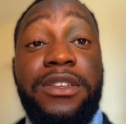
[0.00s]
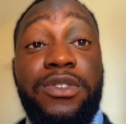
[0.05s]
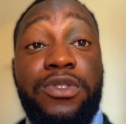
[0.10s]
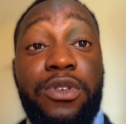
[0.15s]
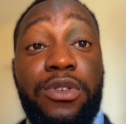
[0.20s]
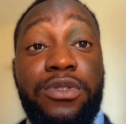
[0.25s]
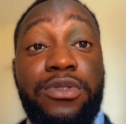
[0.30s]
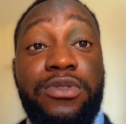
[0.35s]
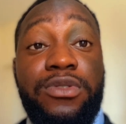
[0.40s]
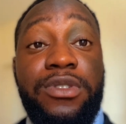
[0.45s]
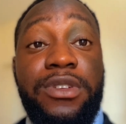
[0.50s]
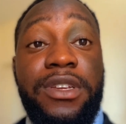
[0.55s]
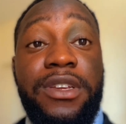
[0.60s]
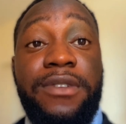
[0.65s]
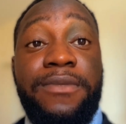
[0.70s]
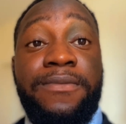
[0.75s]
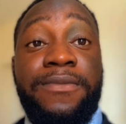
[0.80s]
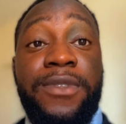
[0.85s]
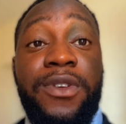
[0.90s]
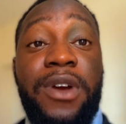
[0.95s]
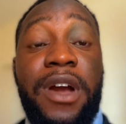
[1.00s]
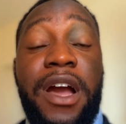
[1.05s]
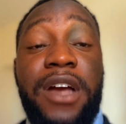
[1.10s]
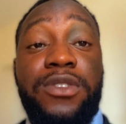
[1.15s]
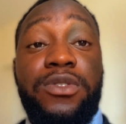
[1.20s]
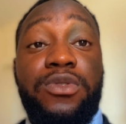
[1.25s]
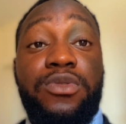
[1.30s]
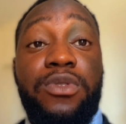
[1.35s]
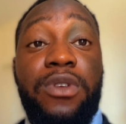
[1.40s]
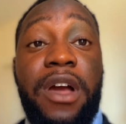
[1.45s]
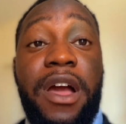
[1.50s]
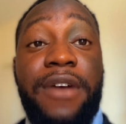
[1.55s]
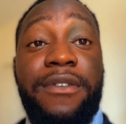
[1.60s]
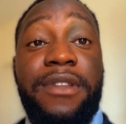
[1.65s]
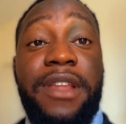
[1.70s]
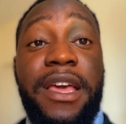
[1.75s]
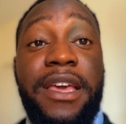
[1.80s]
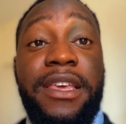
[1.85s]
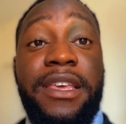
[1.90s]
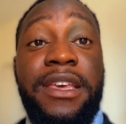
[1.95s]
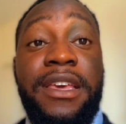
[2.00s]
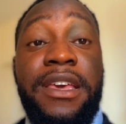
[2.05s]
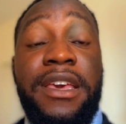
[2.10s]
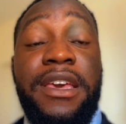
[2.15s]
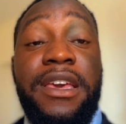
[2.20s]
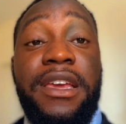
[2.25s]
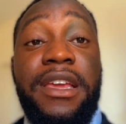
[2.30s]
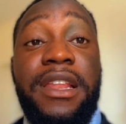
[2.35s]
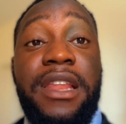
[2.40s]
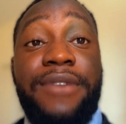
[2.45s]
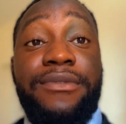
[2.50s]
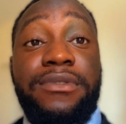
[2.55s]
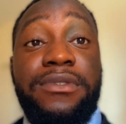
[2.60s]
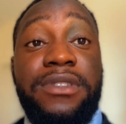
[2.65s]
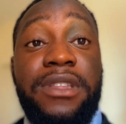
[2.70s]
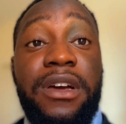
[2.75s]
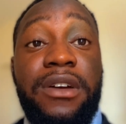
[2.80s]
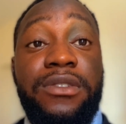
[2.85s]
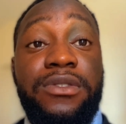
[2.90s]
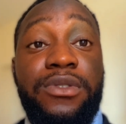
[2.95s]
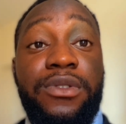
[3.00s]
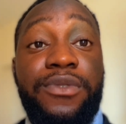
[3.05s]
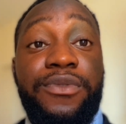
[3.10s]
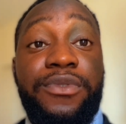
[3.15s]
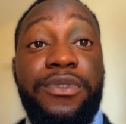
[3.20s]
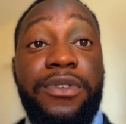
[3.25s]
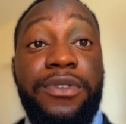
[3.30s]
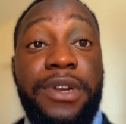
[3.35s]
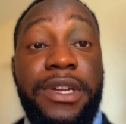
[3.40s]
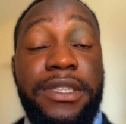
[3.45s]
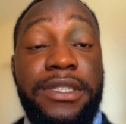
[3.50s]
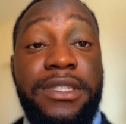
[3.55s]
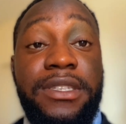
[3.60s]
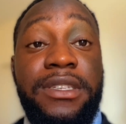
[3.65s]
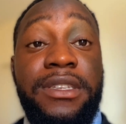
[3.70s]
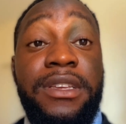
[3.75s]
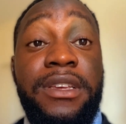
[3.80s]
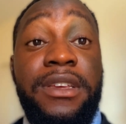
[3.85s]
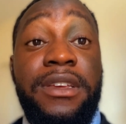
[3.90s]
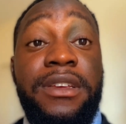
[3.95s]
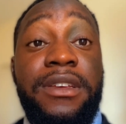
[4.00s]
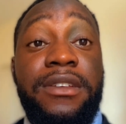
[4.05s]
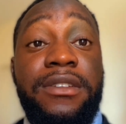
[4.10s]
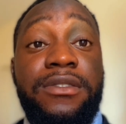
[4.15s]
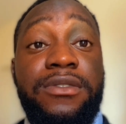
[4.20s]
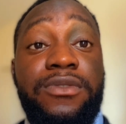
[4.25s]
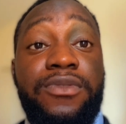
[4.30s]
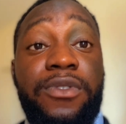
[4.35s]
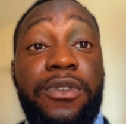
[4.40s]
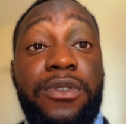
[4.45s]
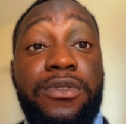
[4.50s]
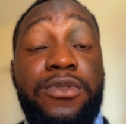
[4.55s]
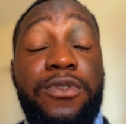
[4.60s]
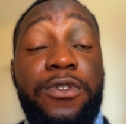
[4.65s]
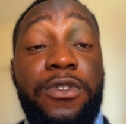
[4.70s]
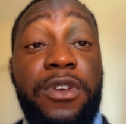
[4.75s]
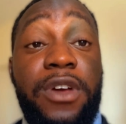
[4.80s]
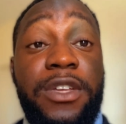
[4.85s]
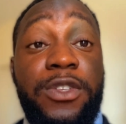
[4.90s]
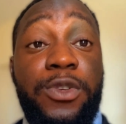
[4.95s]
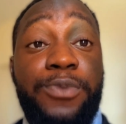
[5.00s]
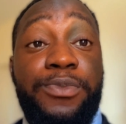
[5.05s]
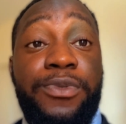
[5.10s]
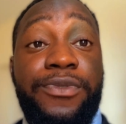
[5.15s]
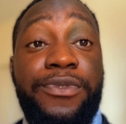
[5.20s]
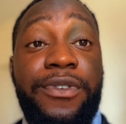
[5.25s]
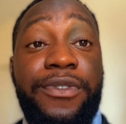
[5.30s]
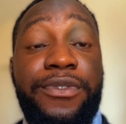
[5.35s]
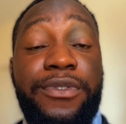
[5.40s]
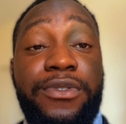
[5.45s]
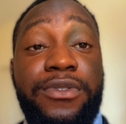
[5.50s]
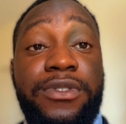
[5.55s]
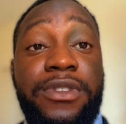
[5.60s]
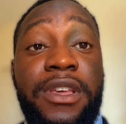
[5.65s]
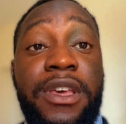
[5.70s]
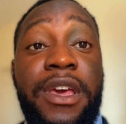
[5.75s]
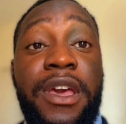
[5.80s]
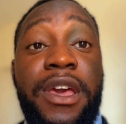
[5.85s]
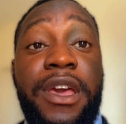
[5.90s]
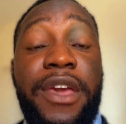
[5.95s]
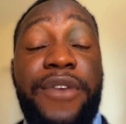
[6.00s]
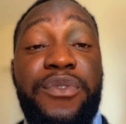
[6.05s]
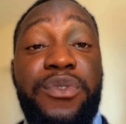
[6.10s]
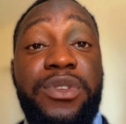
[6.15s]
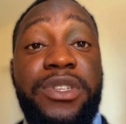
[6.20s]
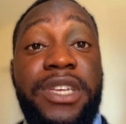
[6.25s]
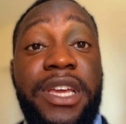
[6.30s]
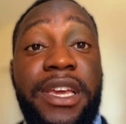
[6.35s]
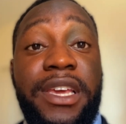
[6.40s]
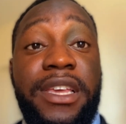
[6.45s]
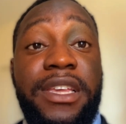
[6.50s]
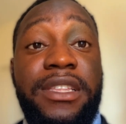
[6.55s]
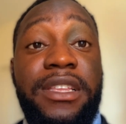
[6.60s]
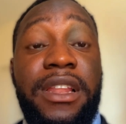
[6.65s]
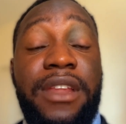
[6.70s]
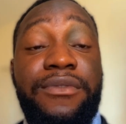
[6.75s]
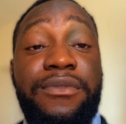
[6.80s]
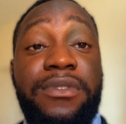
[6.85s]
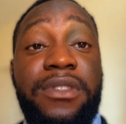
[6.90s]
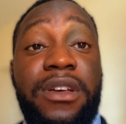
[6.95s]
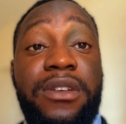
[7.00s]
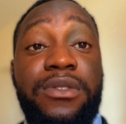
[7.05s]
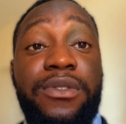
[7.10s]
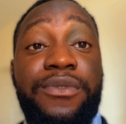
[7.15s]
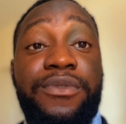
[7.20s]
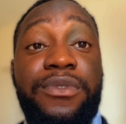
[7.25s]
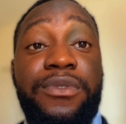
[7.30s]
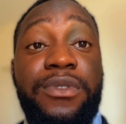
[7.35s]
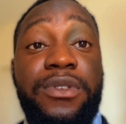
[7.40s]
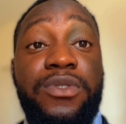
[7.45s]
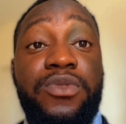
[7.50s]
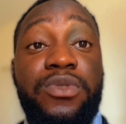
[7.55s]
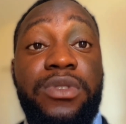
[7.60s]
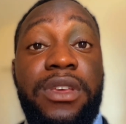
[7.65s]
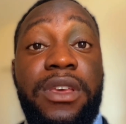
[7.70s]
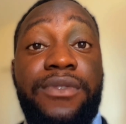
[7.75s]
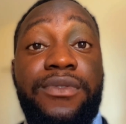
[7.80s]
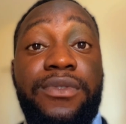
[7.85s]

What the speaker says: country, they'll ask you to have like 11,000 forints to as your proof of funds. If you check it, 11,000 forints will give